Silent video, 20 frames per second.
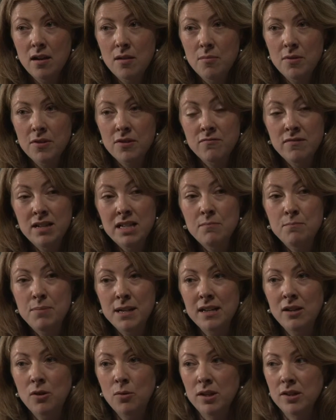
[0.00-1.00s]
But the really
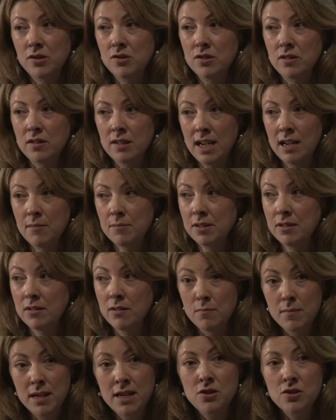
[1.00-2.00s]
big question, the
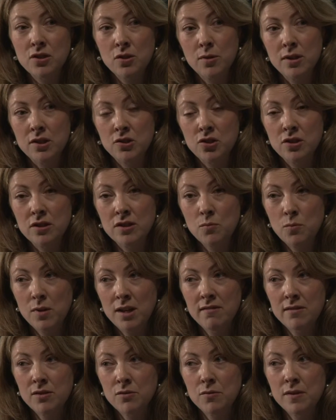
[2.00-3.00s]
absolute major question, is
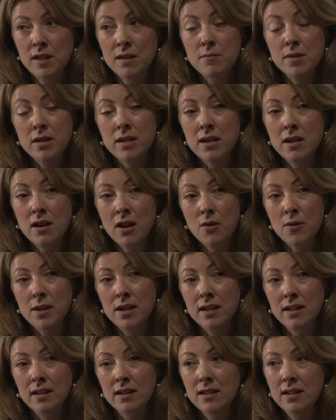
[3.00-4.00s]
where is all that money
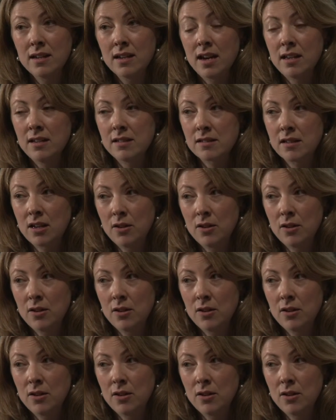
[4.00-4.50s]
going? And it's